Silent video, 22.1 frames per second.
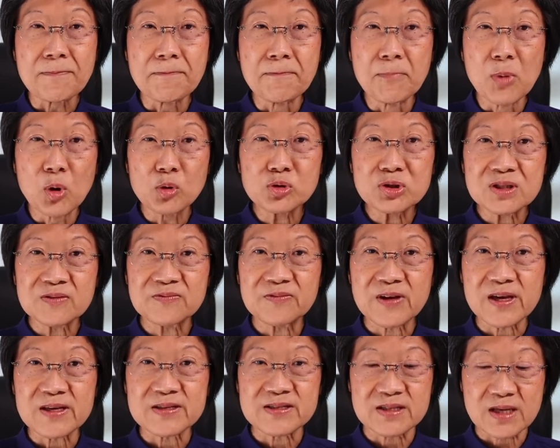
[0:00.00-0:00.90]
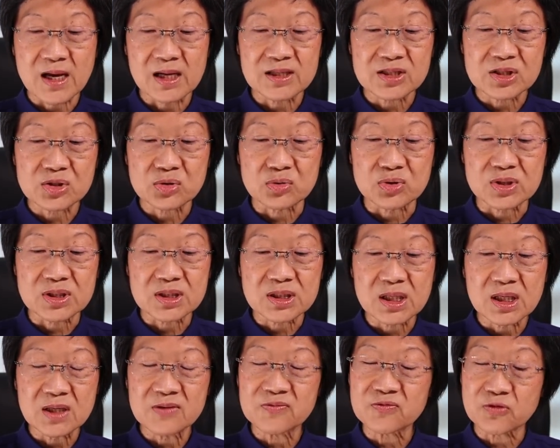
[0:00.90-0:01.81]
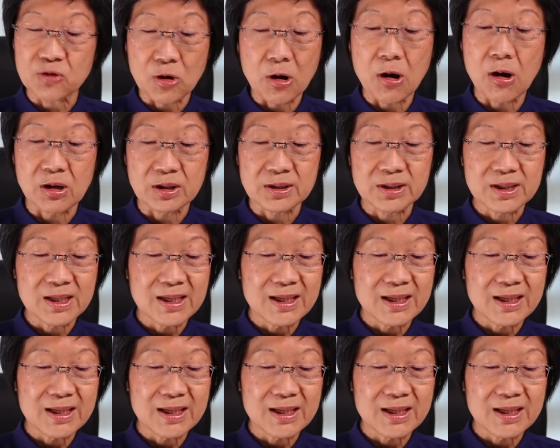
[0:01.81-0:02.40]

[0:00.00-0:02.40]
motivates us to serve God?